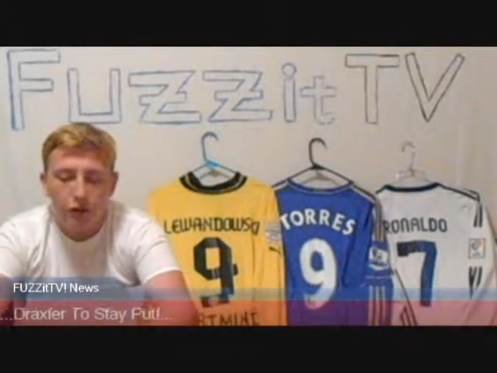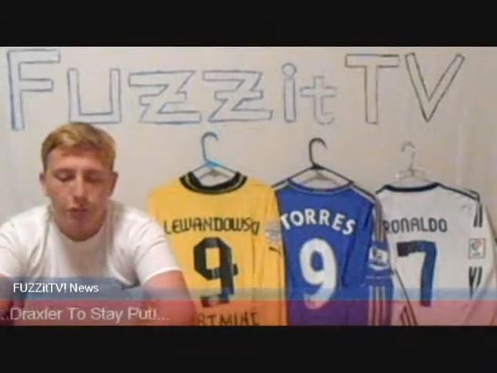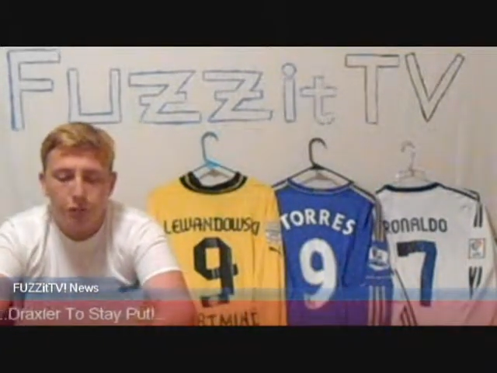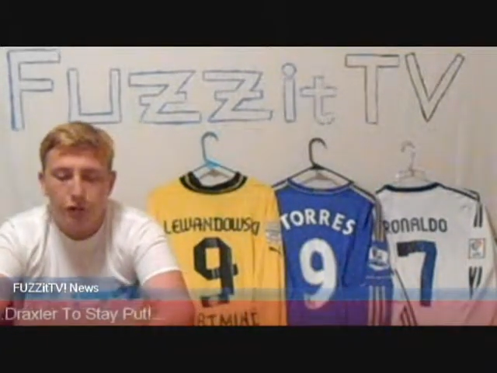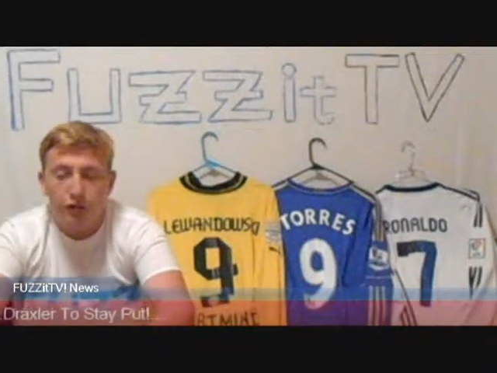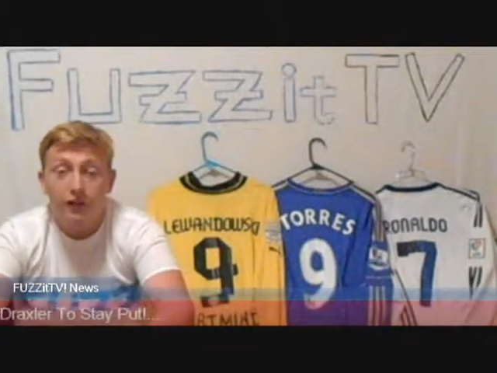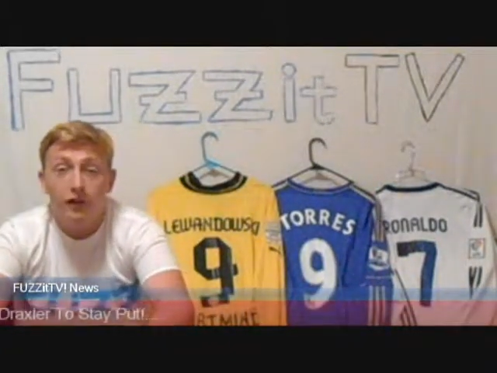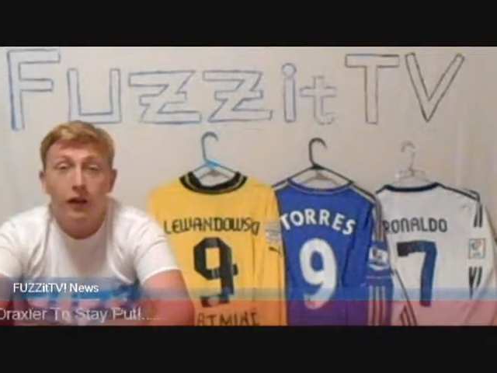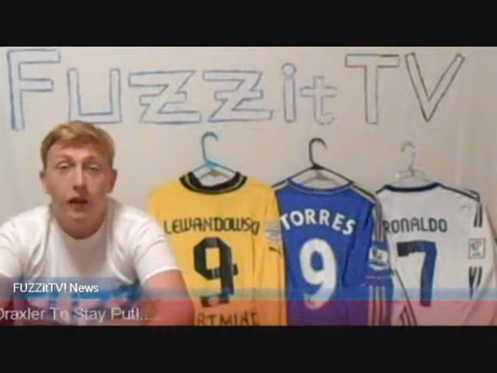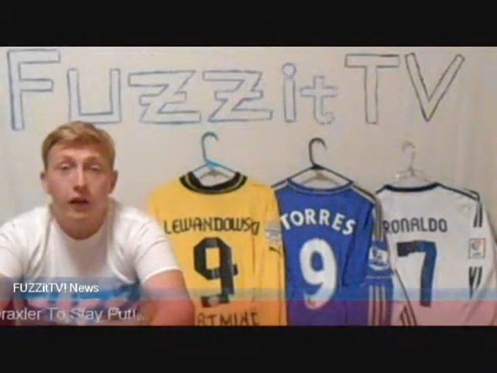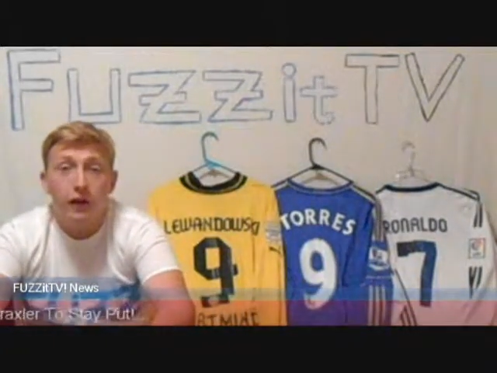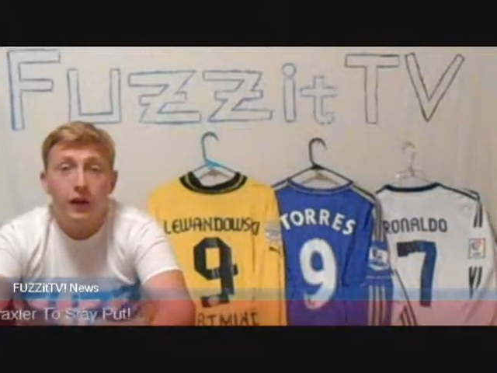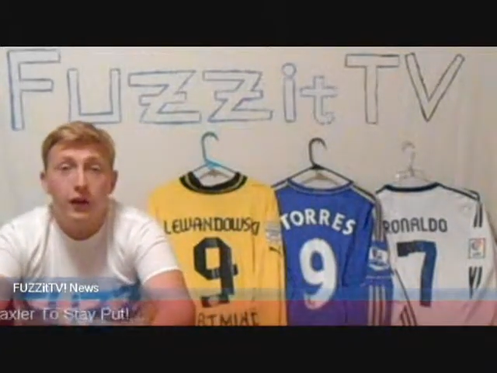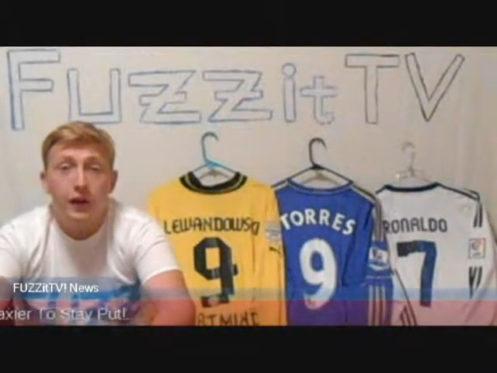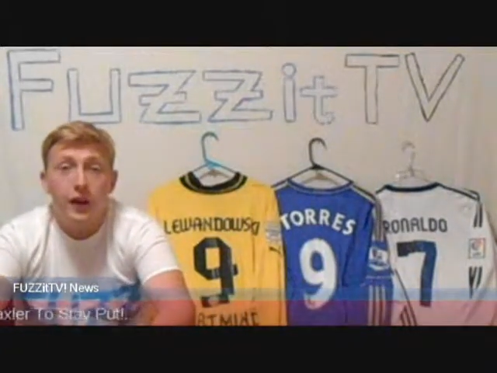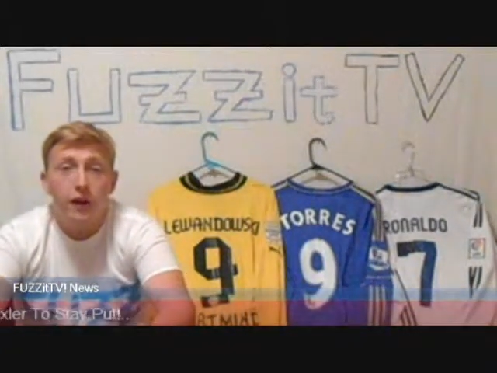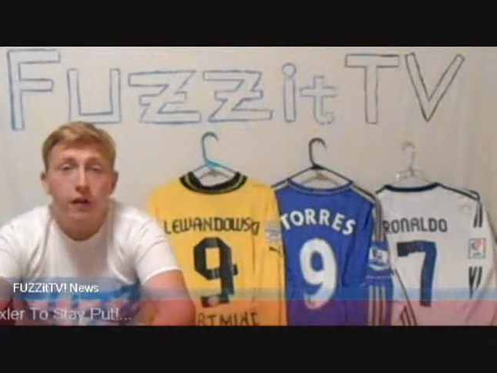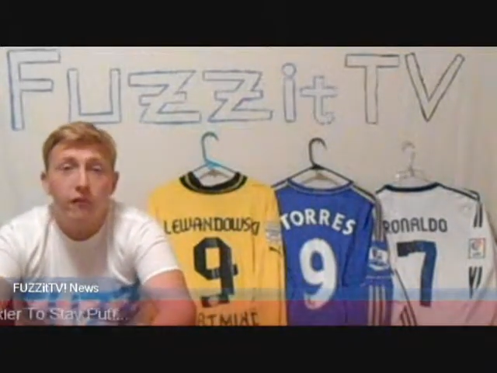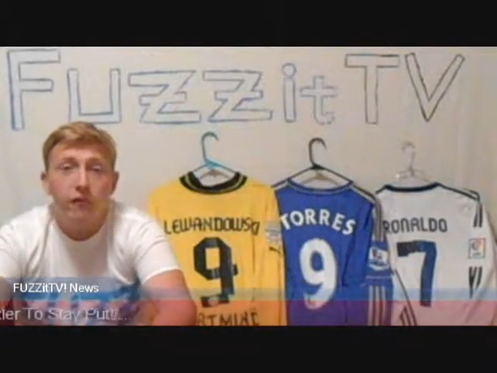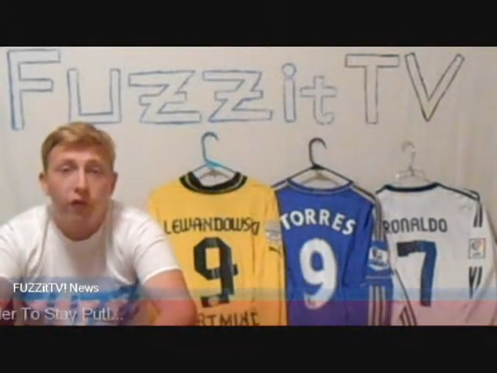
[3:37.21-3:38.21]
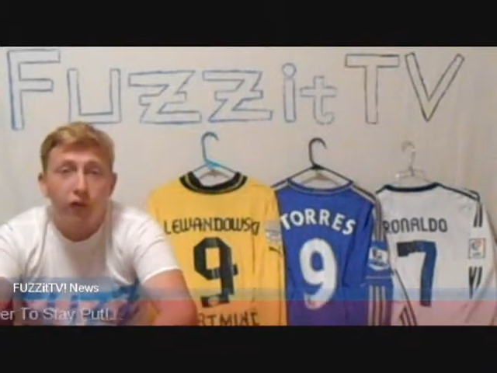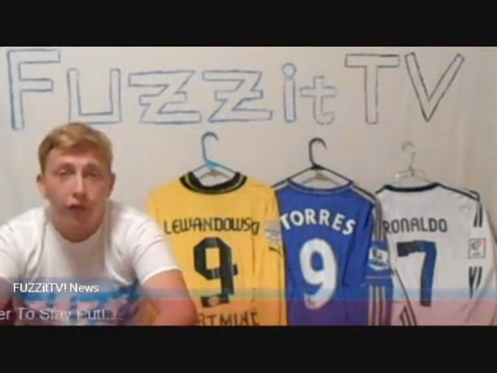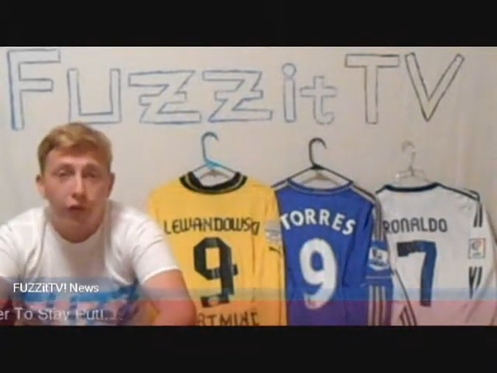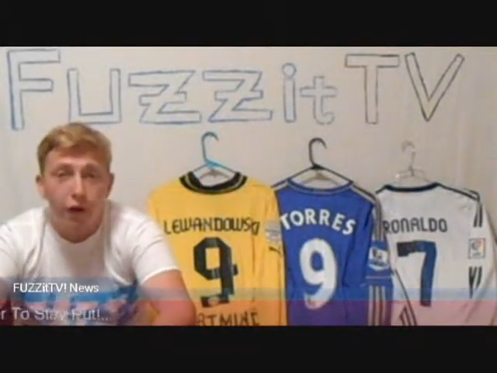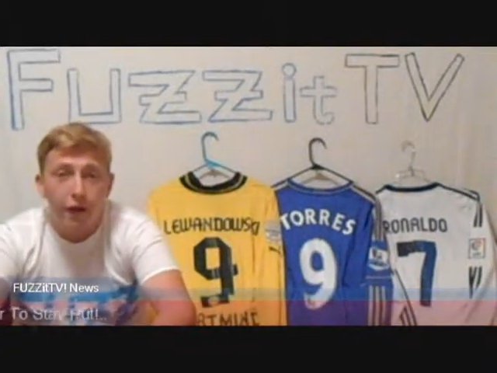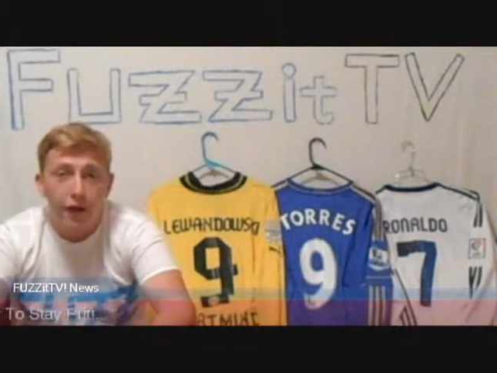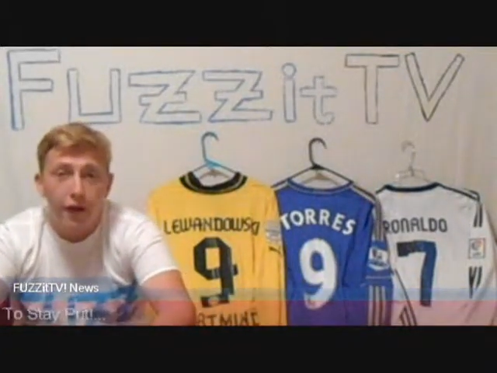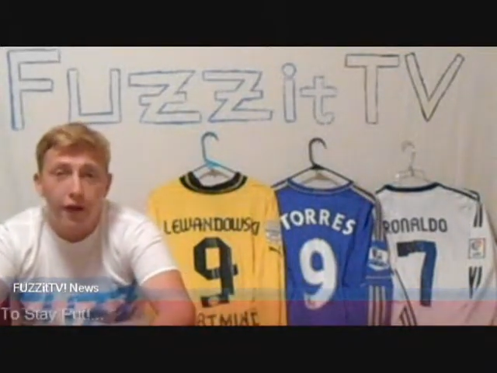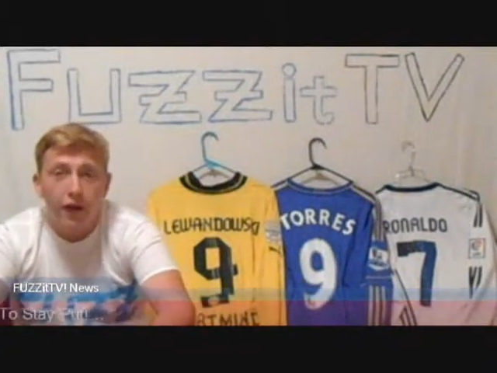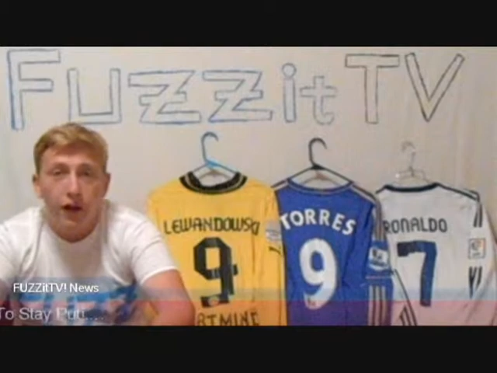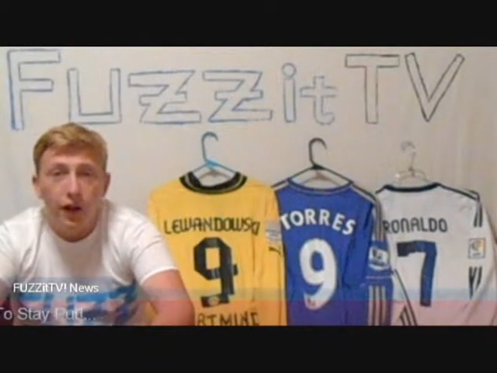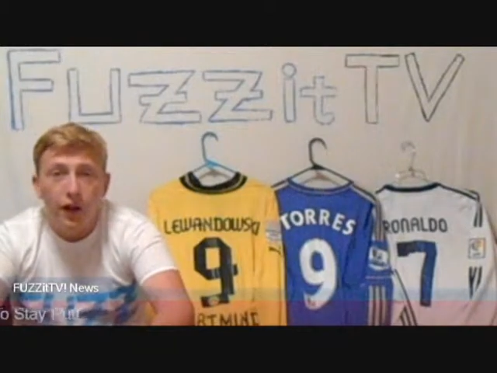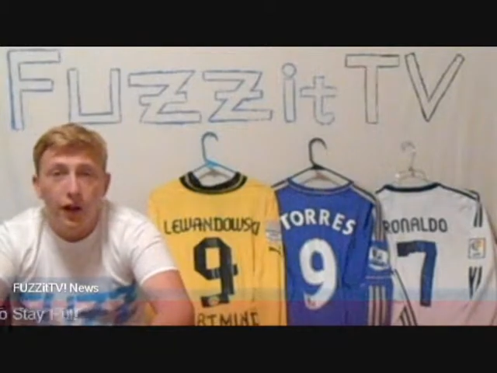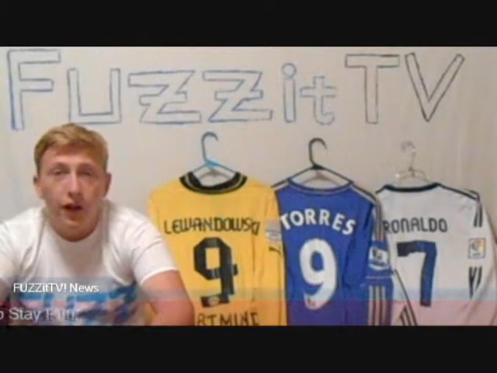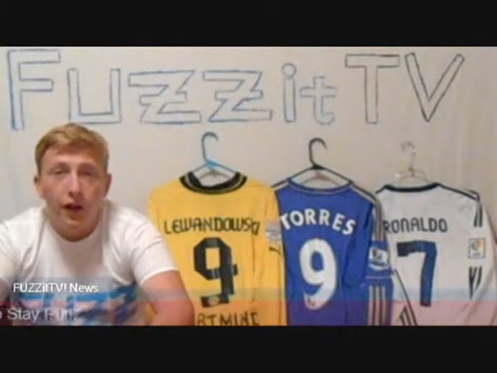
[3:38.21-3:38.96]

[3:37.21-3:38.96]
Brazilian named Fred.